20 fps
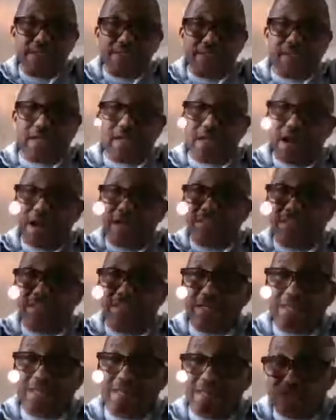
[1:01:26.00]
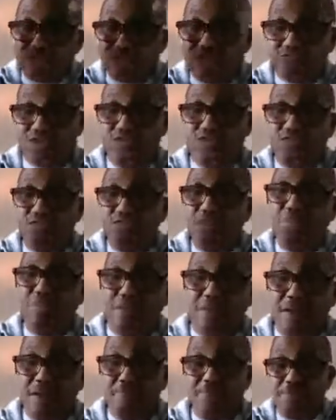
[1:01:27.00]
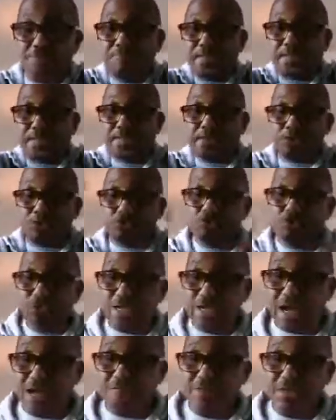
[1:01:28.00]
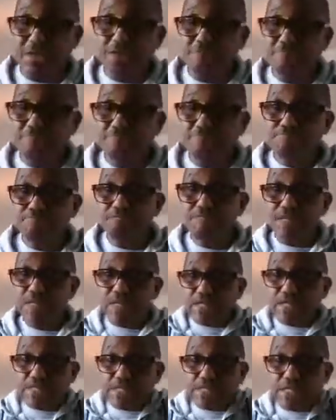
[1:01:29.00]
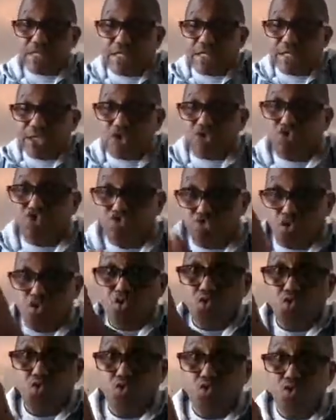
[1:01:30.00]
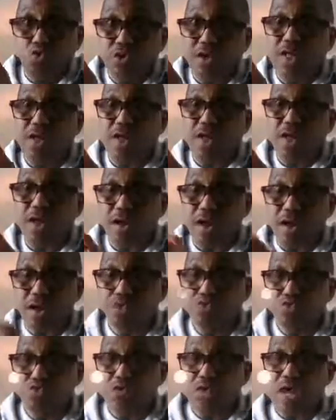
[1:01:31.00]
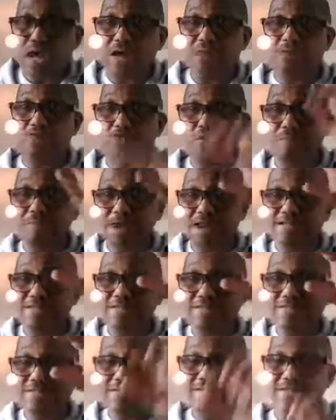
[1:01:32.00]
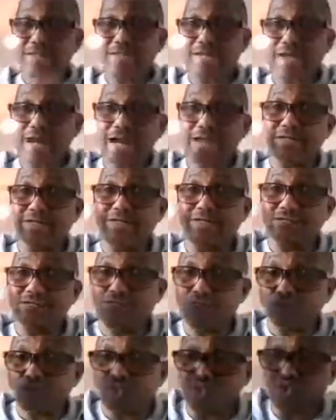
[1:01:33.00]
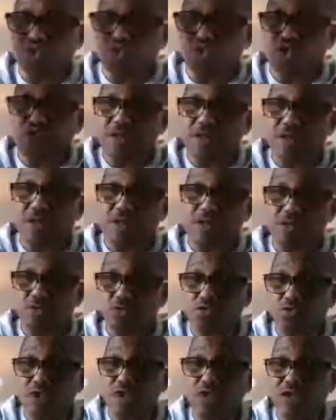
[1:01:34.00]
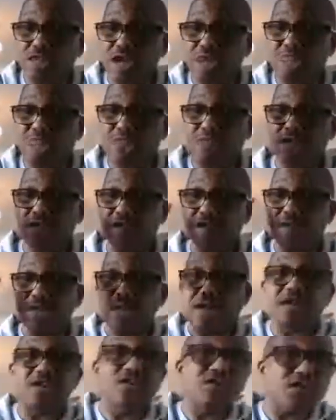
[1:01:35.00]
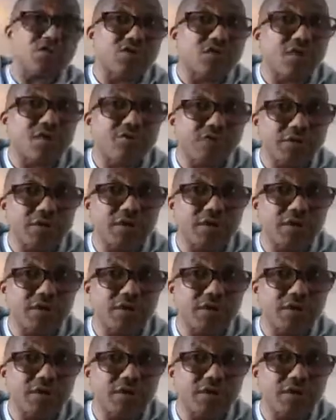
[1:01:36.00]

They are taking the drugs from the Gambia, bringing it to the Gambia, taking it through land to Mali and to East Africa and Southern Africa.